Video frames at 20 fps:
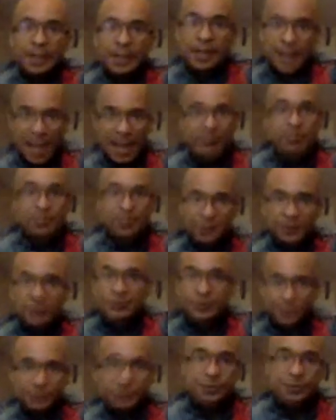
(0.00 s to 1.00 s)
I have the
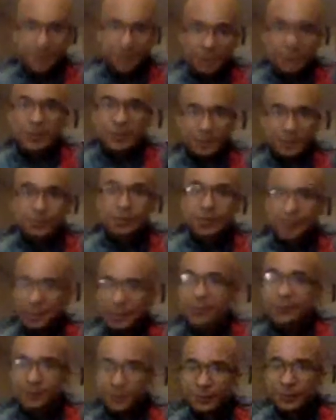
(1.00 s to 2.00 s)
arbitral expression on
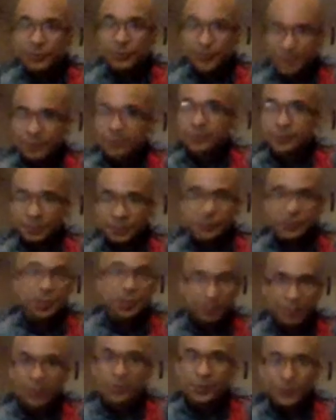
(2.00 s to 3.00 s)
the photo,
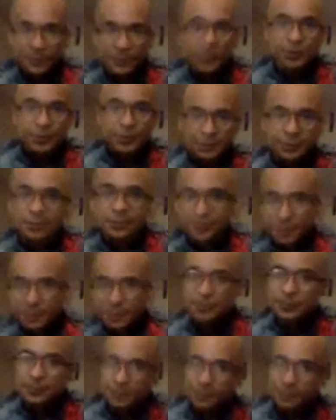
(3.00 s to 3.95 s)
on both photos.